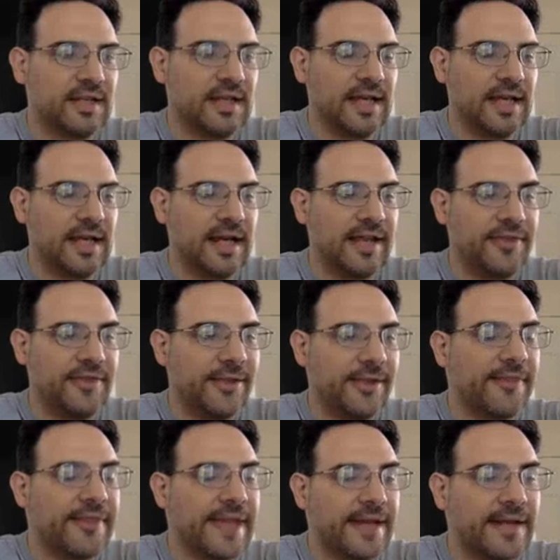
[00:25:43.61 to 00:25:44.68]
And I think
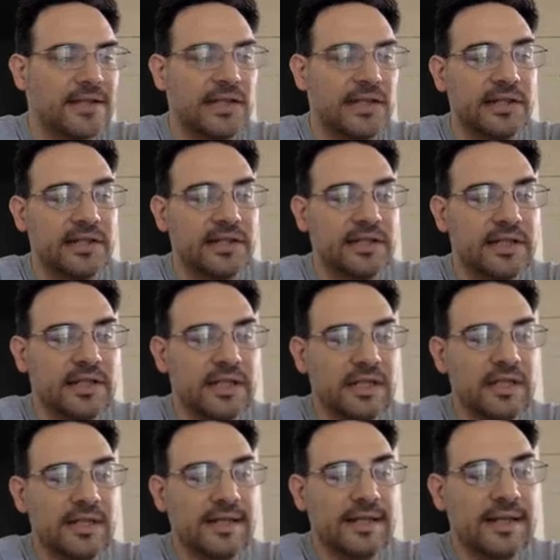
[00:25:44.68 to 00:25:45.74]
that is a
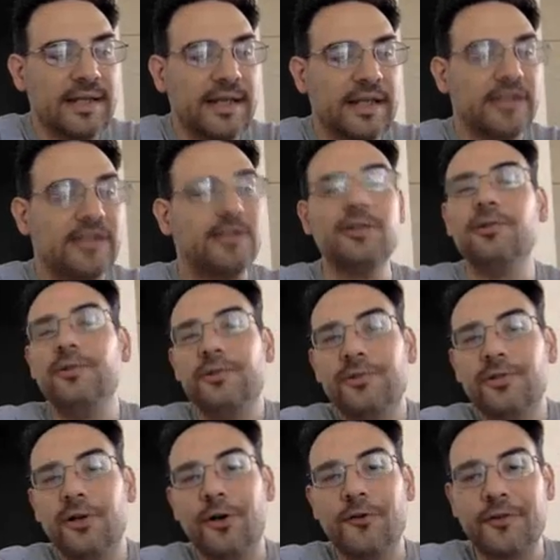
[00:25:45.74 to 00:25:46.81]
a huge
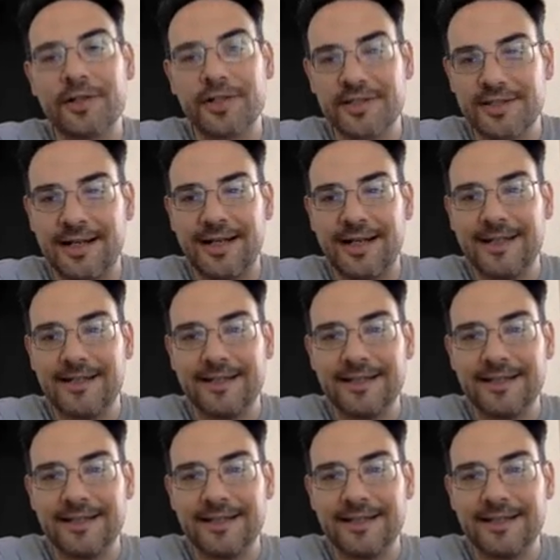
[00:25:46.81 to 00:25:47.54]
oversight